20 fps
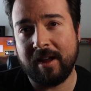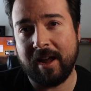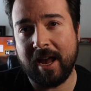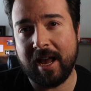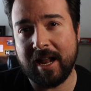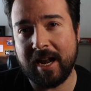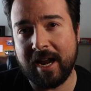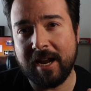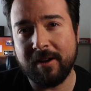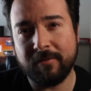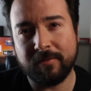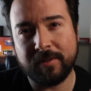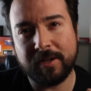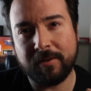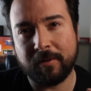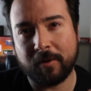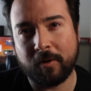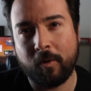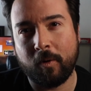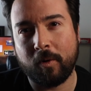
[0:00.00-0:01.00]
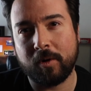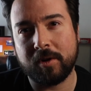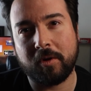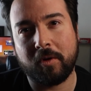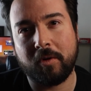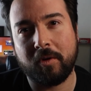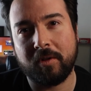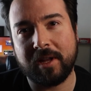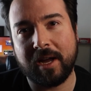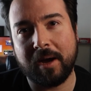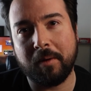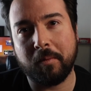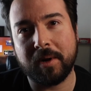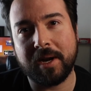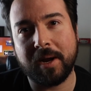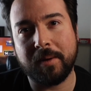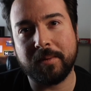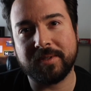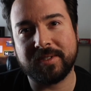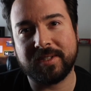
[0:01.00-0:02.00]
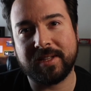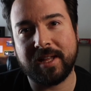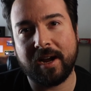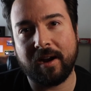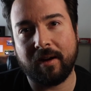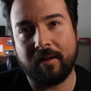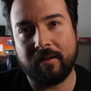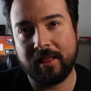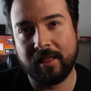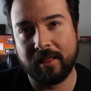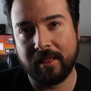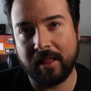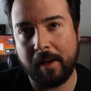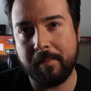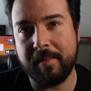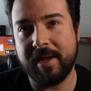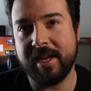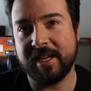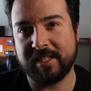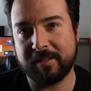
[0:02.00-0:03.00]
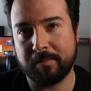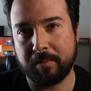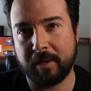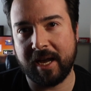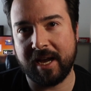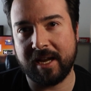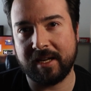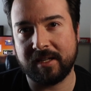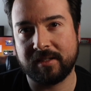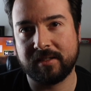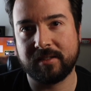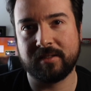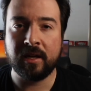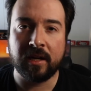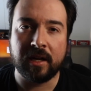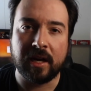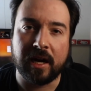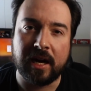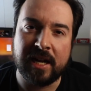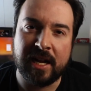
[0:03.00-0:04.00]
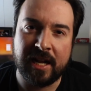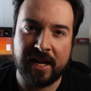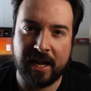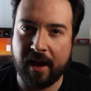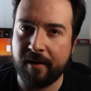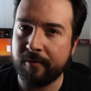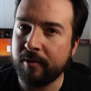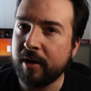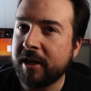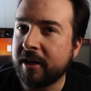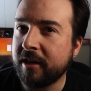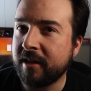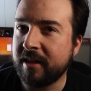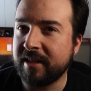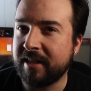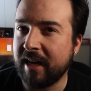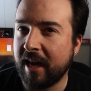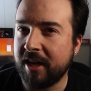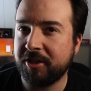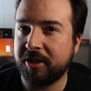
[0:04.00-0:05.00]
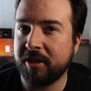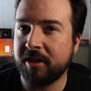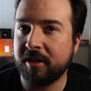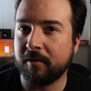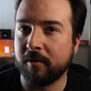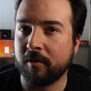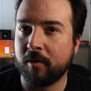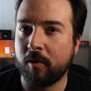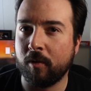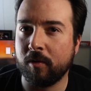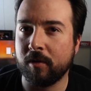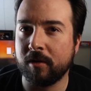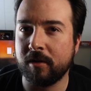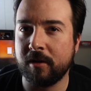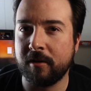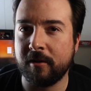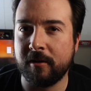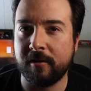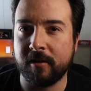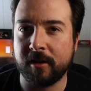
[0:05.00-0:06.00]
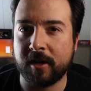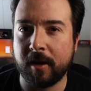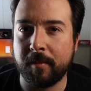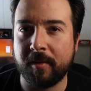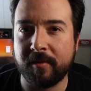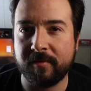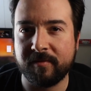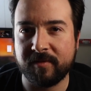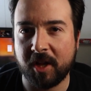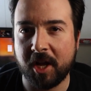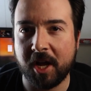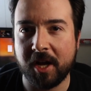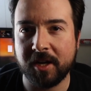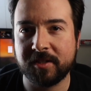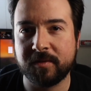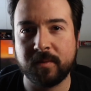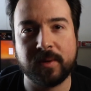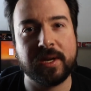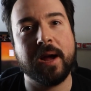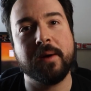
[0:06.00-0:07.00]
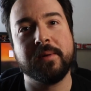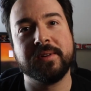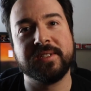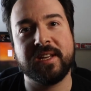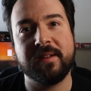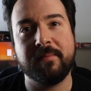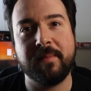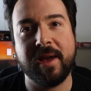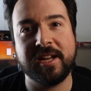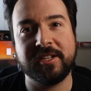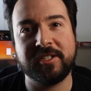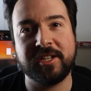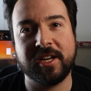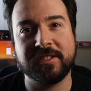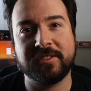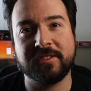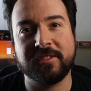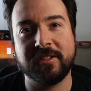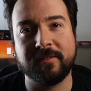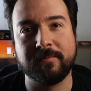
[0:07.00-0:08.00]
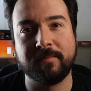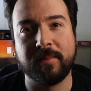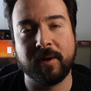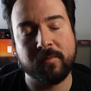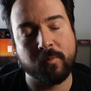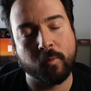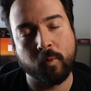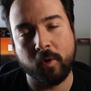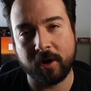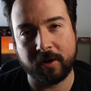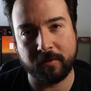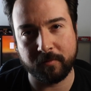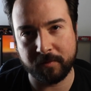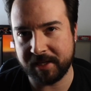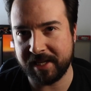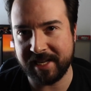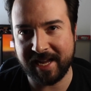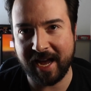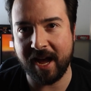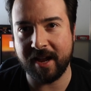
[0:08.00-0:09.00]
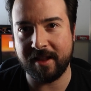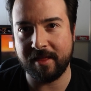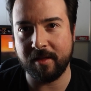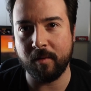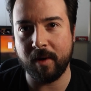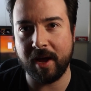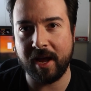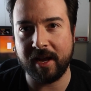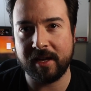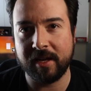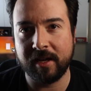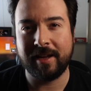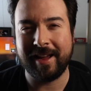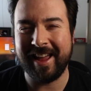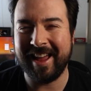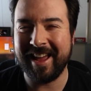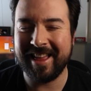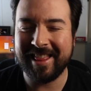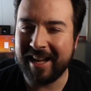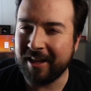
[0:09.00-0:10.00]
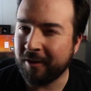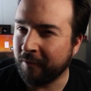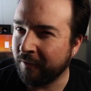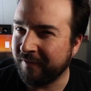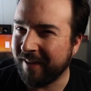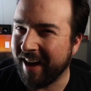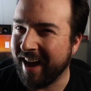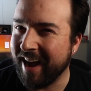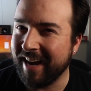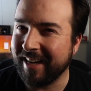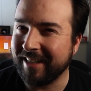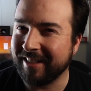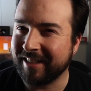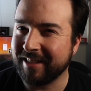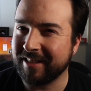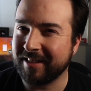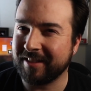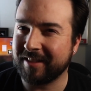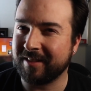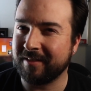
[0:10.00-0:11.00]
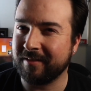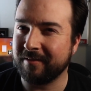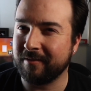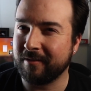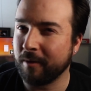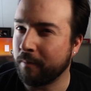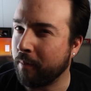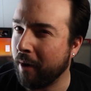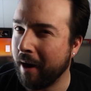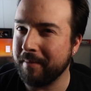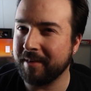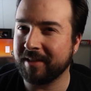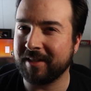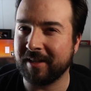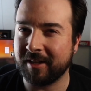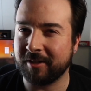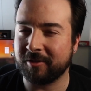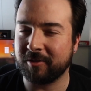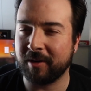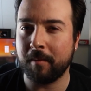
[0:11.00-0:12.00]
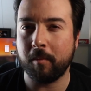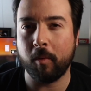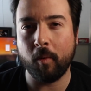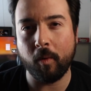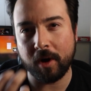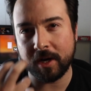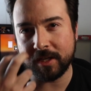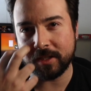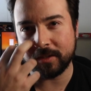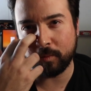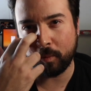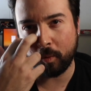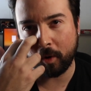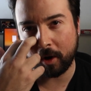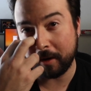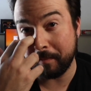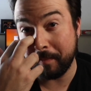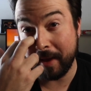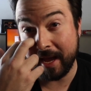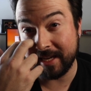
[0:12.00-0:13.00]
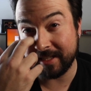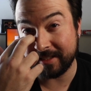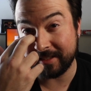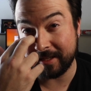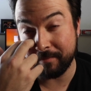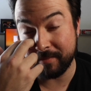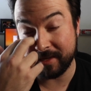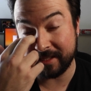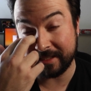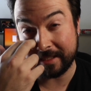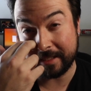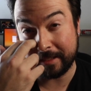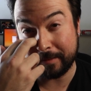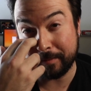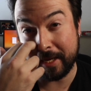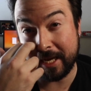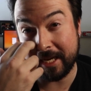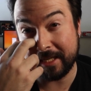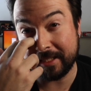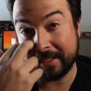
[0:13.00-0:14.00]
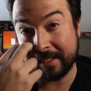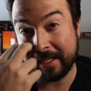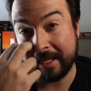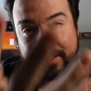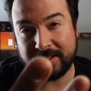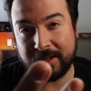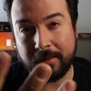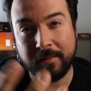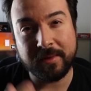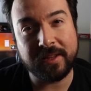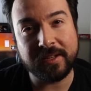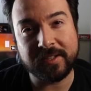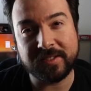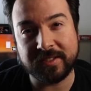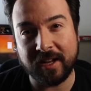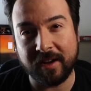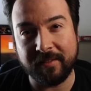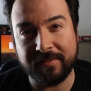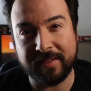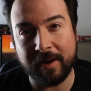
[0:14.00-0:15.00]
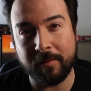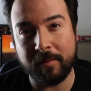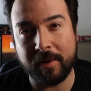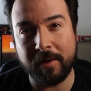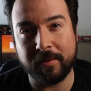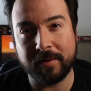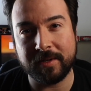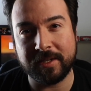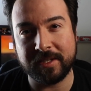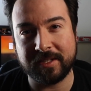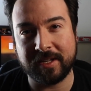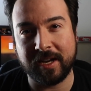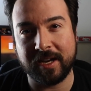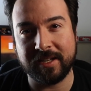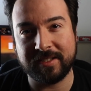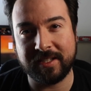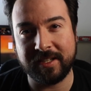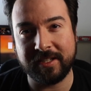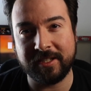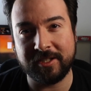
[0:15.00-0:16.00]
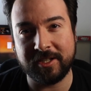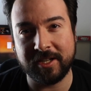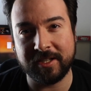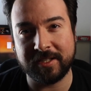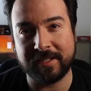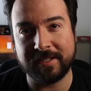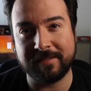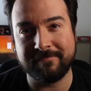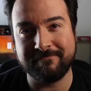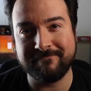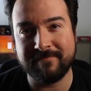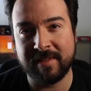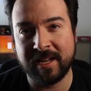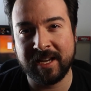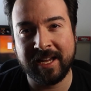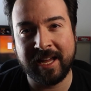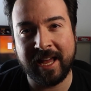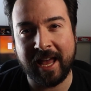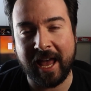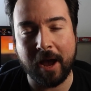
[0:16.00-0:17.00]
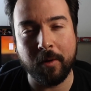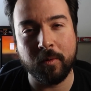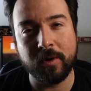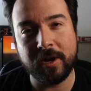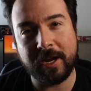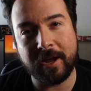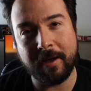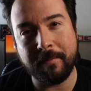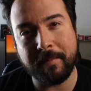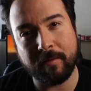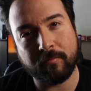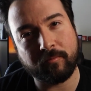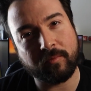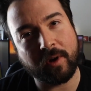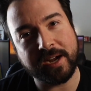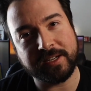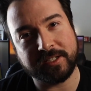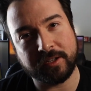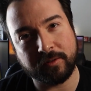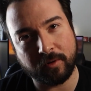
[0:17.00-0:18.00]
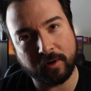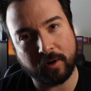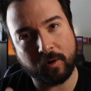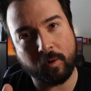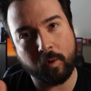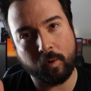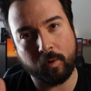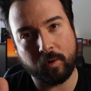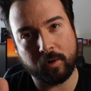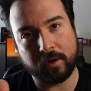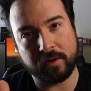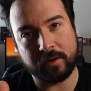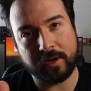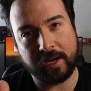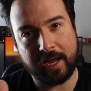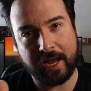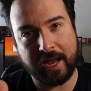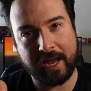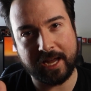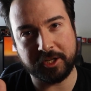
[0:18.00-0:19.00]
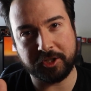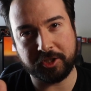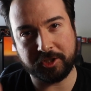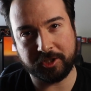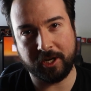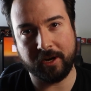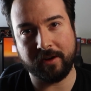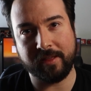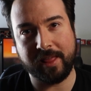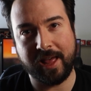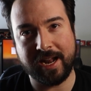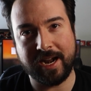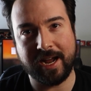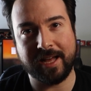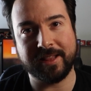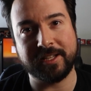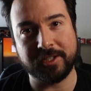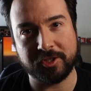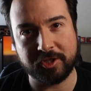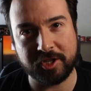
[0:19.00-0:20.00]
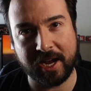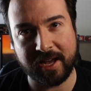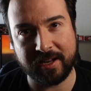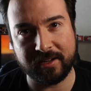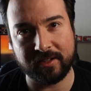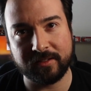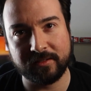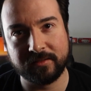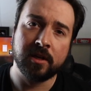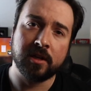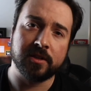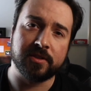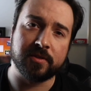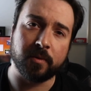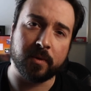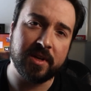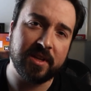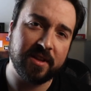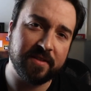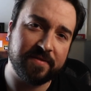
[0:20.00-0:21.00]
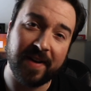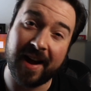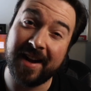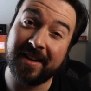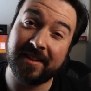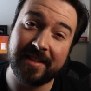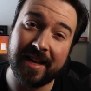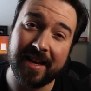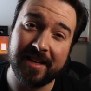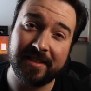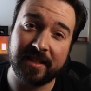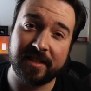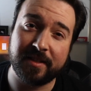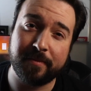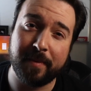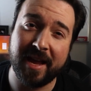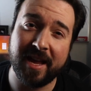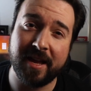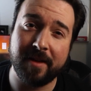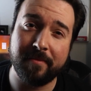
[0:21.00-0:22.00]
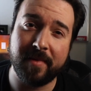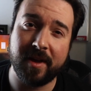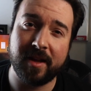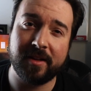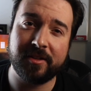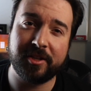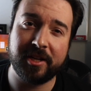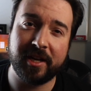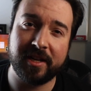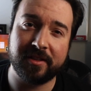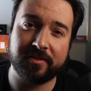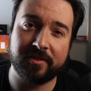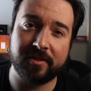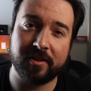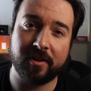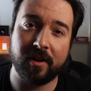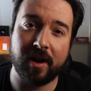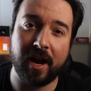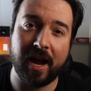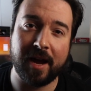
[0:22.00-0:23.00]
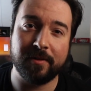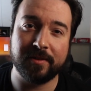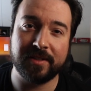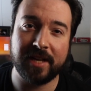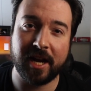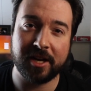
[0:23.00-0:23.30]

And I didn't really record a whole lot when I was there. Let me explain. I had every good intention to record a couple of vlogs when I was in Manchester, but work really got in the way. And that's fine, because the premise of the trip was work-based and business-based. Some of the stuff that we were discussing just... it wouldn't have been right to record and share that on this channel. So one of the final days I spent in Manchester, I was